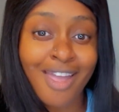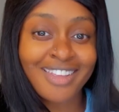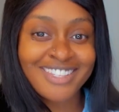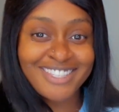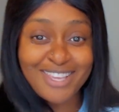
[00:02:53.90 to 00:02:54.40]

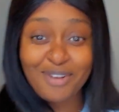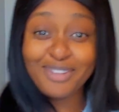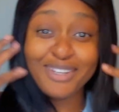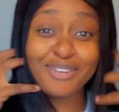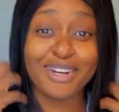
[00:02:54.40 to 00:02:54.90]
So
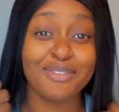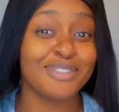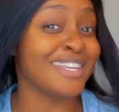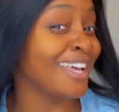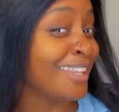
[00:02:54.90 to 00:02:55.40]
look what I'm
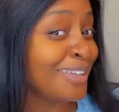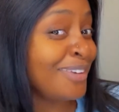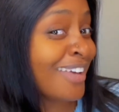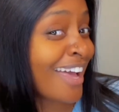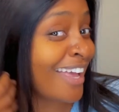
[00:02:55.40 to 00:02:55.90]
telling
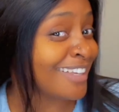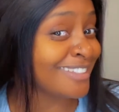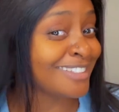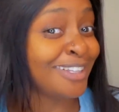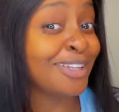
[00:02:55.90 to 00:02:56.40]
you
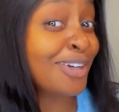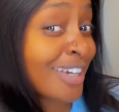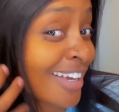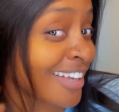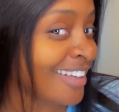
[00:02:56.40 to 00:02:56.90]
guys. Look.